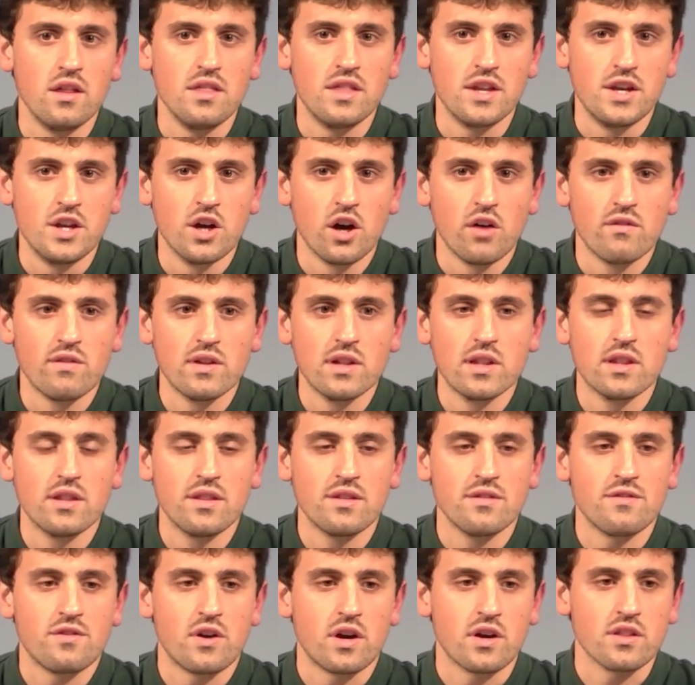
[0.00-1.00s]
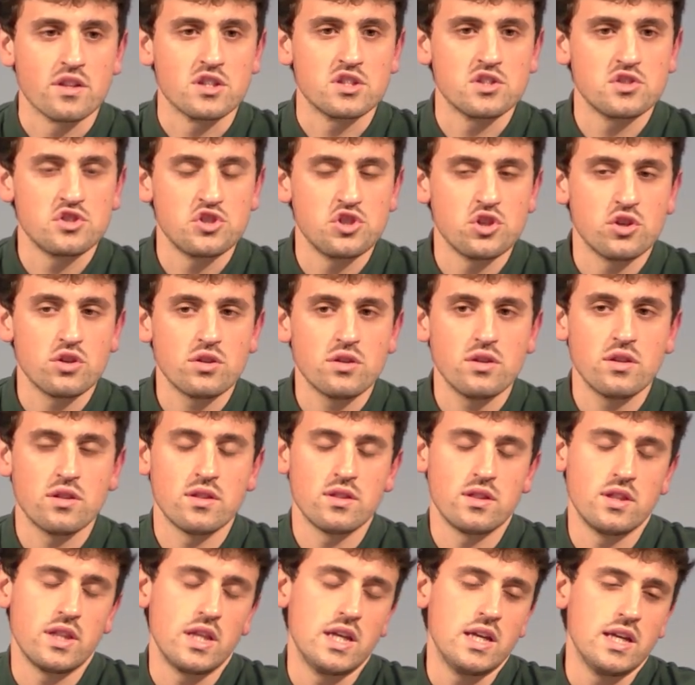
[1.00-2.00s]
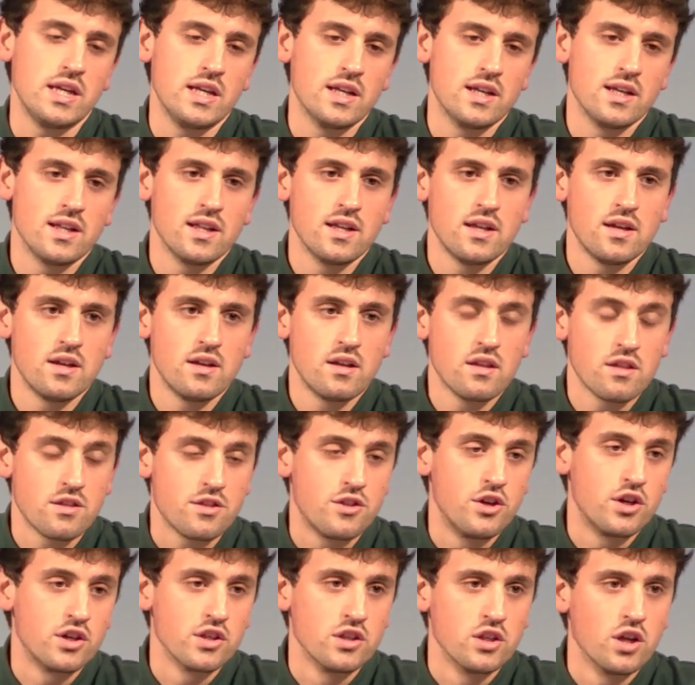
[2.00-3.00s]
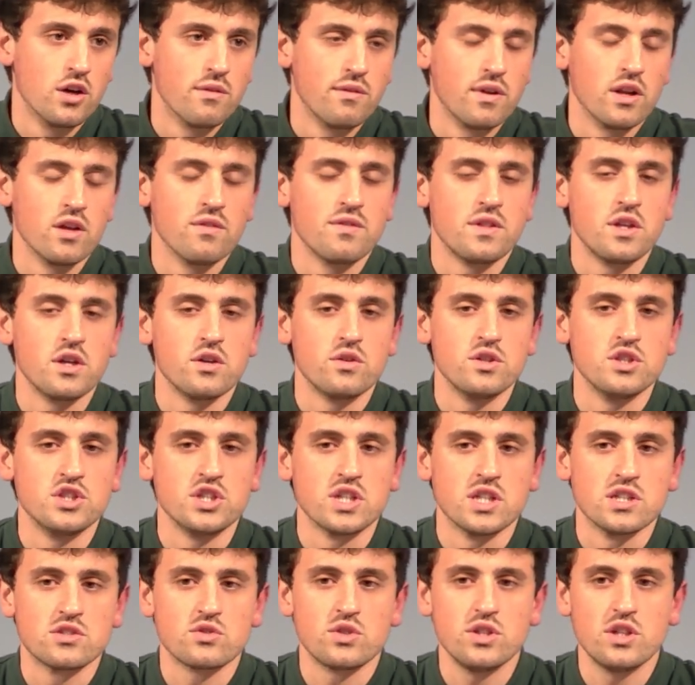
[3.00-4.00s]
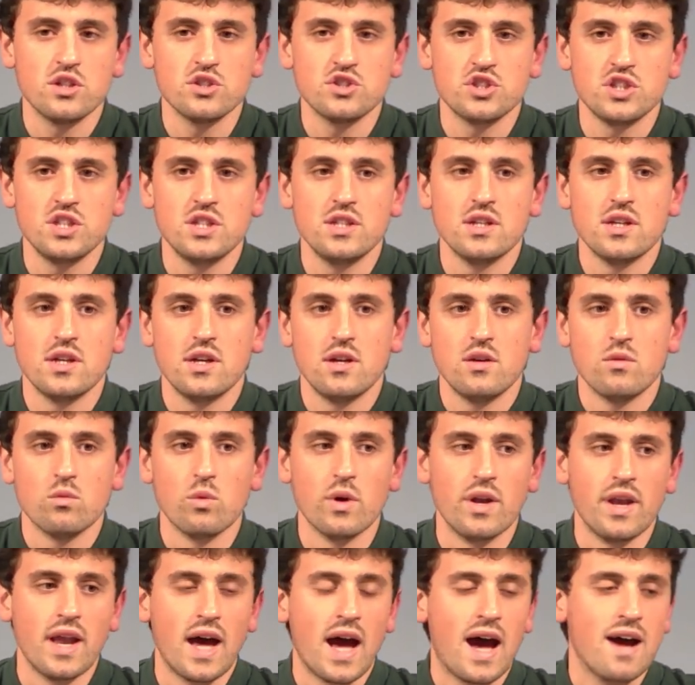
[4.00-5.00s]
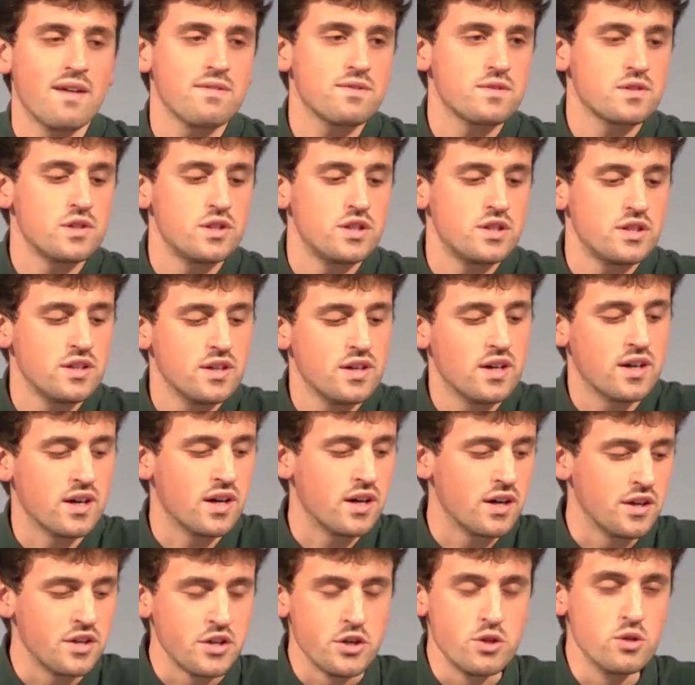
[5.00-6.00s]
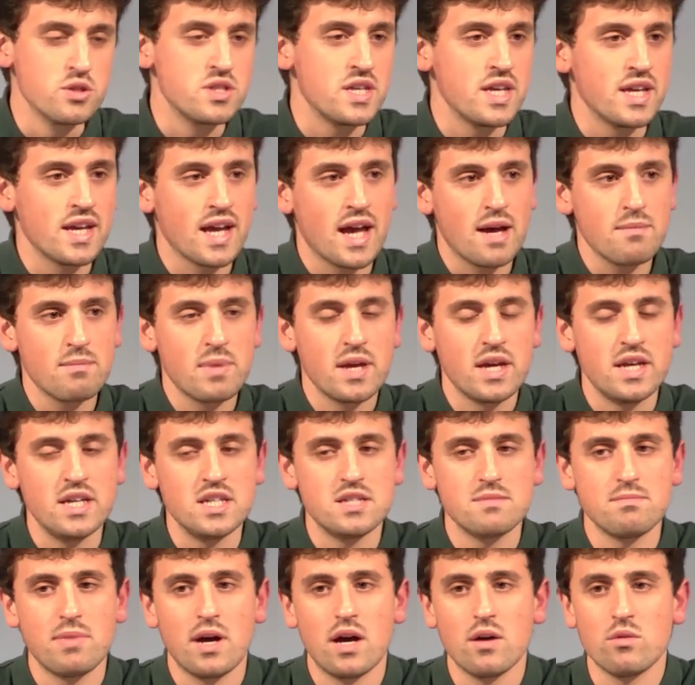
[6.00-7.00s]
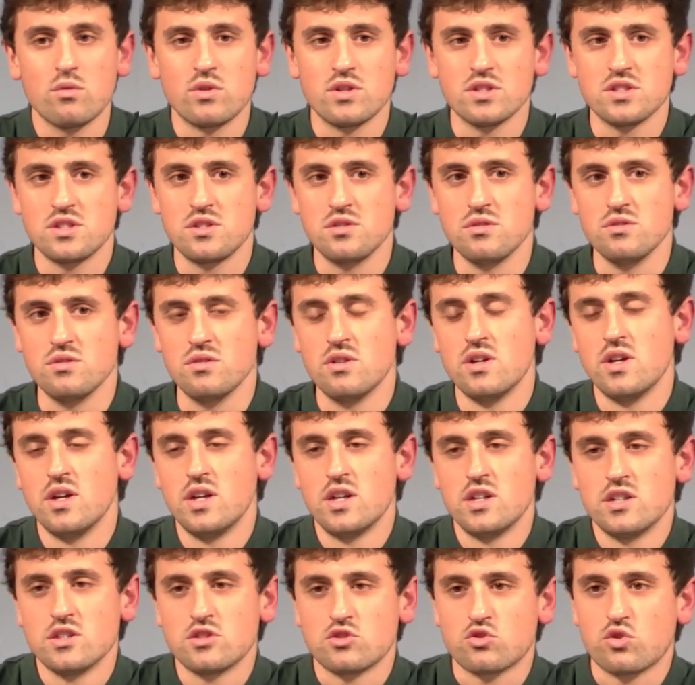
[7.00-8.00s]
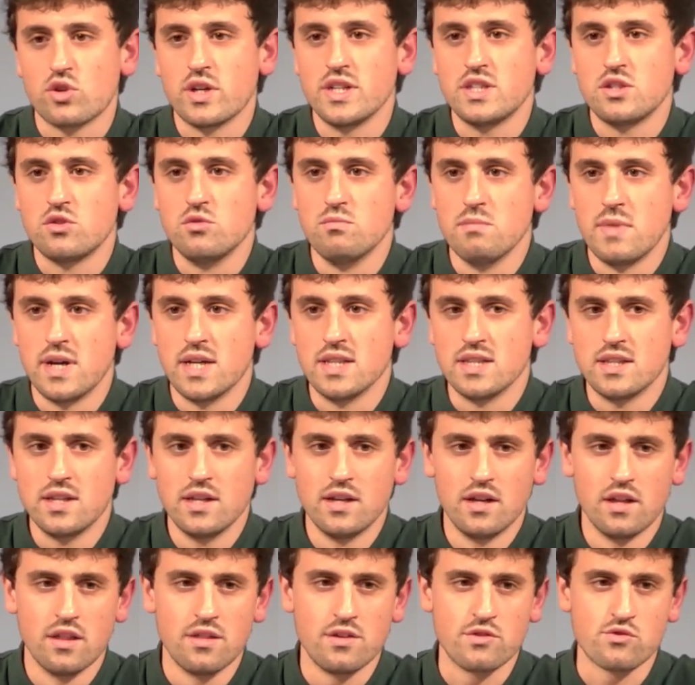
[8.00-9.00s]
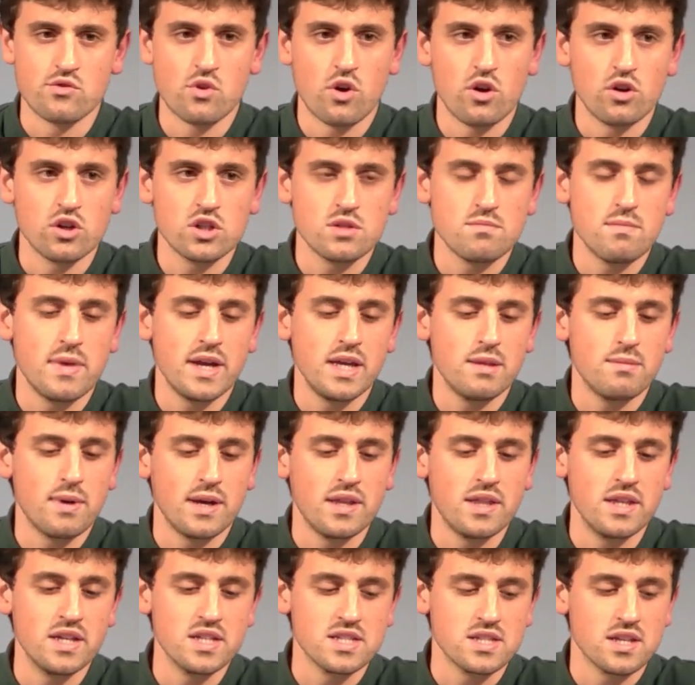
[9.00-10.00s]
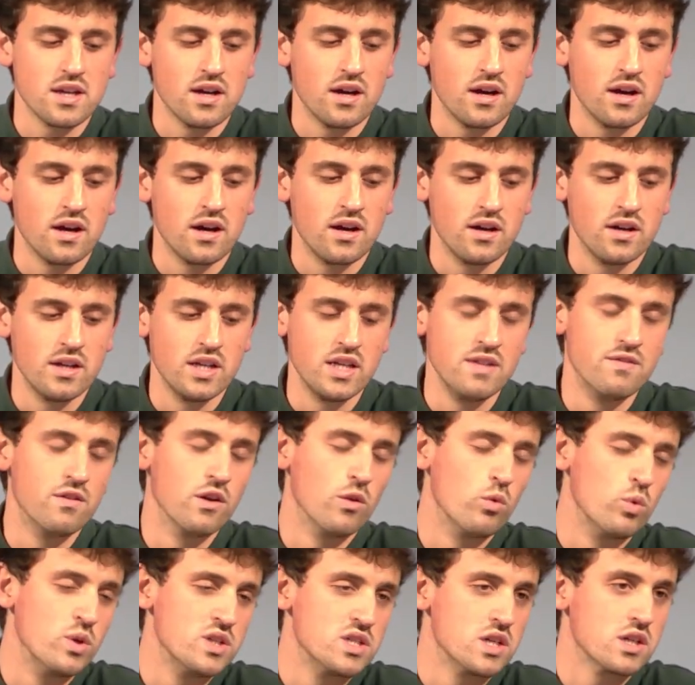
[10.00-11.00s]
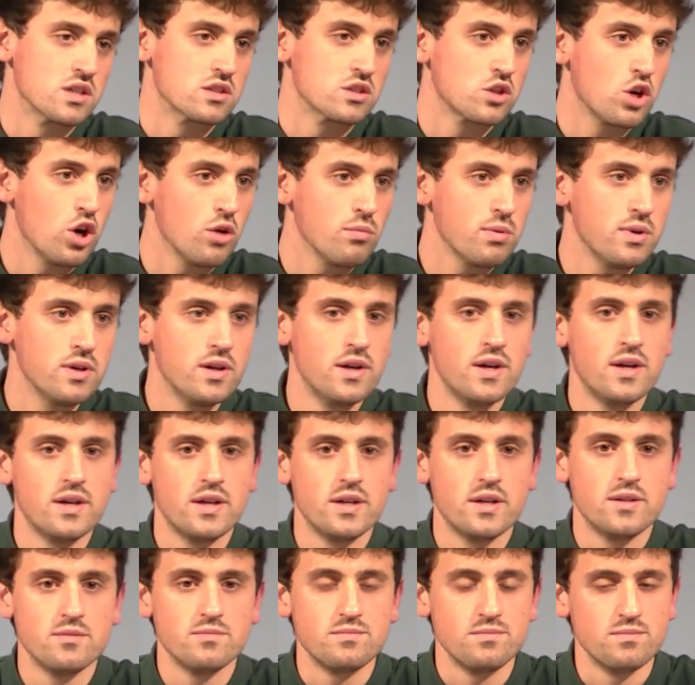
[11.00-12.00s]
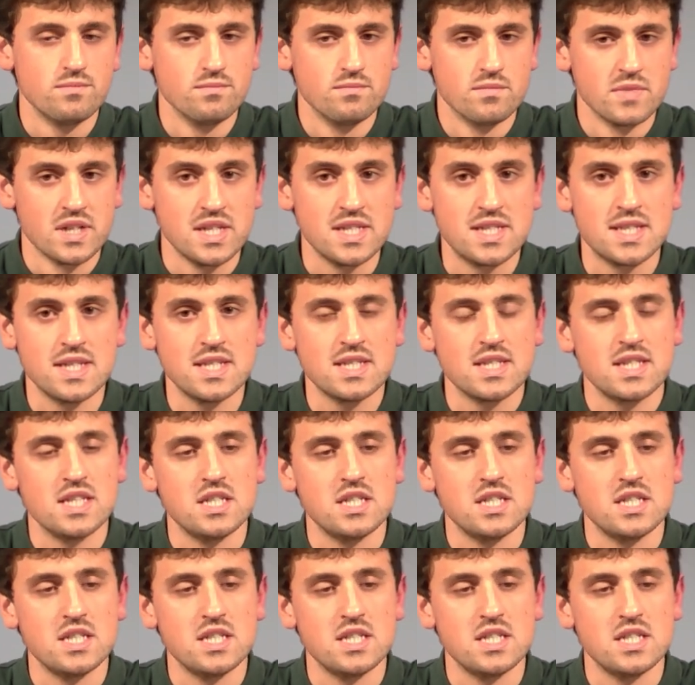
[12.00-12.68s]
in the novel The Farthest Shore, the third novel of the original trilogy, when after uh, using up his power to try to mend the wrongs made by this uh, evil wizard Cob, he sees